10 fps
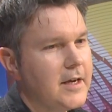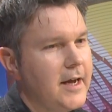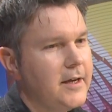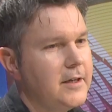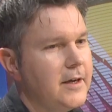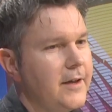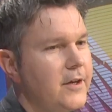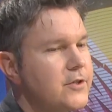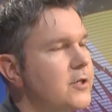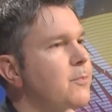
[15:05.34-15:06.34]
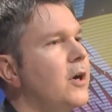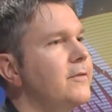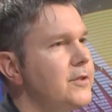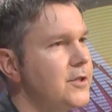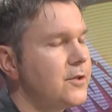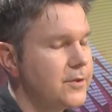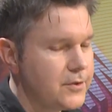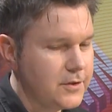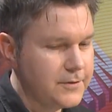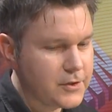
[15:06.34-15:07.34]
they're just part of a digital
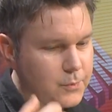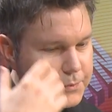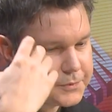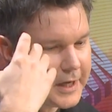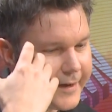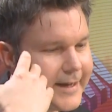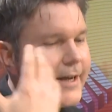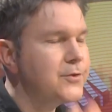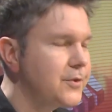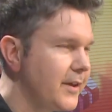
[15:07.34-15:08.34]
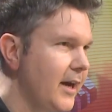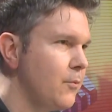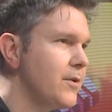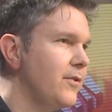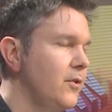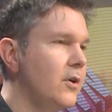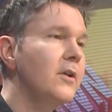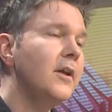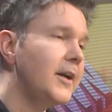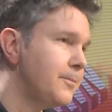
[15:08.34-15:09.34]
service. I counter that with there are a
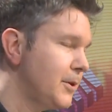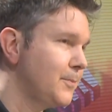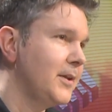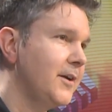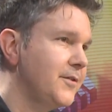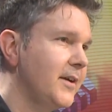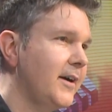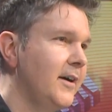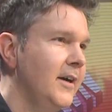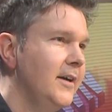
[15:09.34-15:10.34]
lot of people out there